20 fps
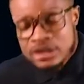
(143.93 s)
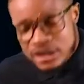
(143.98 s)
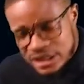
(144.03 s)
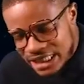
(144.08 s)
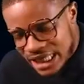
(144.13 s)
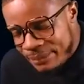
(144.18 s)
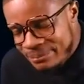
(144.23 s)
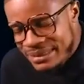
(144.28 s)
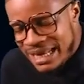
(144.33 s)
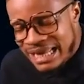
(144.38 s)

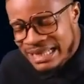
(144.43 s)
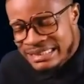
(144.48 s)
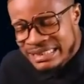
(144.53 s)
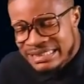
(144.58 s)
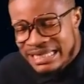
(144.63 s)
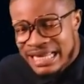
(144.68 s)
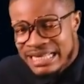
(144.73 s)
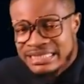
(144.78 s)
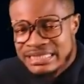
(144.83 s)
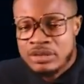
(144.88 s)
Jamb
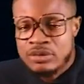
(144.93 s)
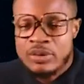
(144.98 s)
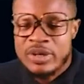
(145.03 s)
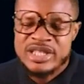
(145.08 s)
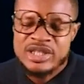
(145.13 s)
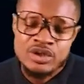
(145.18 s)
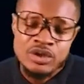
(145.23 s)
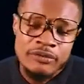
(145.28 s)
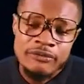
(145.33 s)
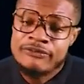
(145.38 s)
1990
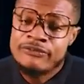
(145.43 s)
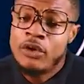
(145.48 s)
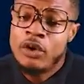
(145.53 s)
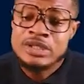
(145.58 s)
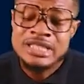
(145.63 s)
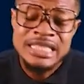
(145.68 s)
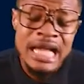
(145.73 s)
question 4.